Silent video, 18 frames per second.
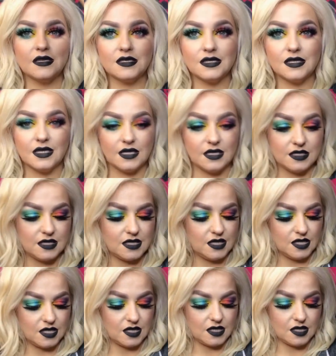This
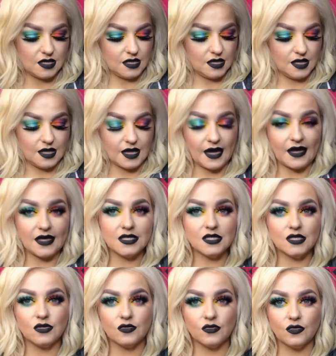is the
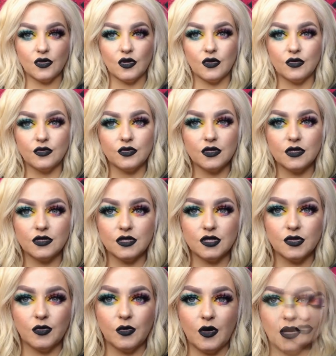last row.
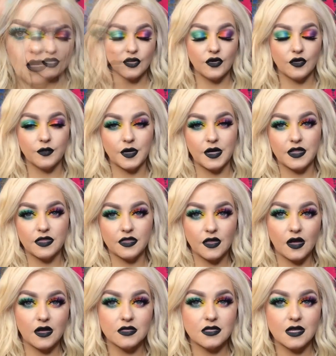So my
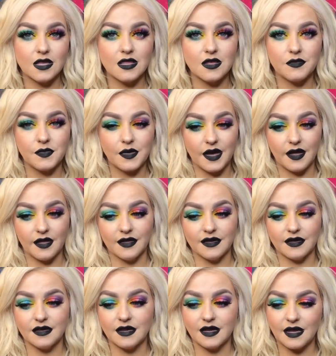thoughts on the
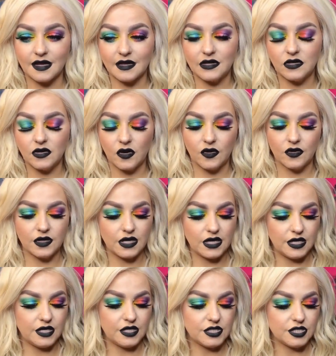palette and on
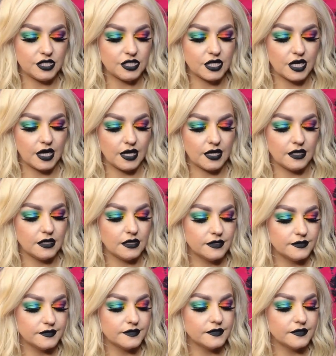each shade.